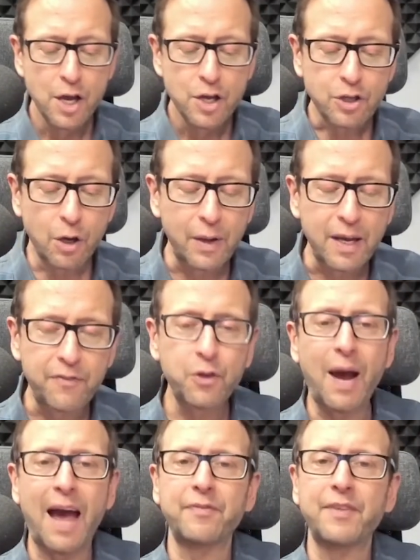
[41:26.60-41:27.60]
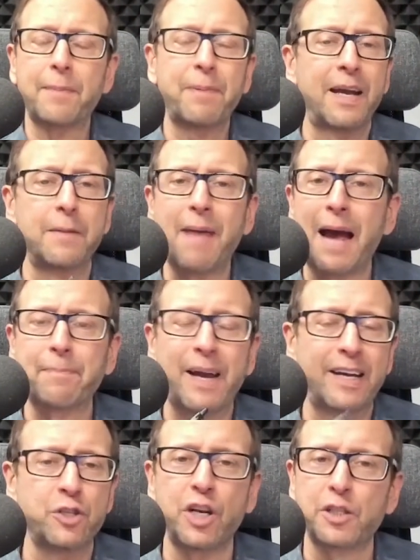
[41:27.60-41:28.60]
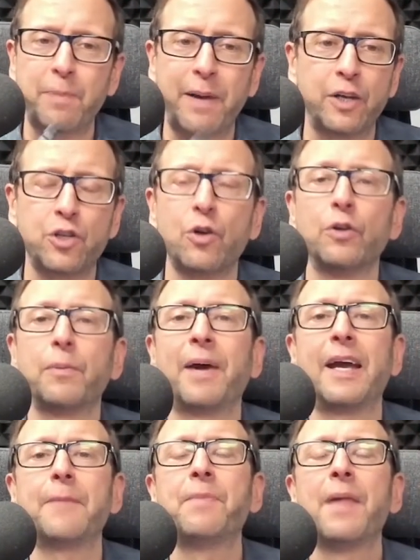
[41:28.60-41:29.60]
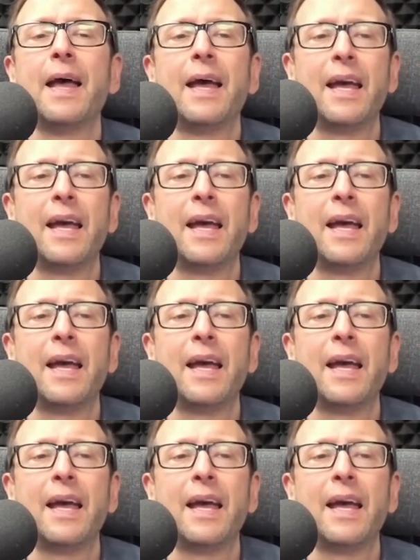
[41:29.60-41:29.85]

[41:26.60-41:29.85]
So if you have neck pain and back pain and chest pain and shoulder pain,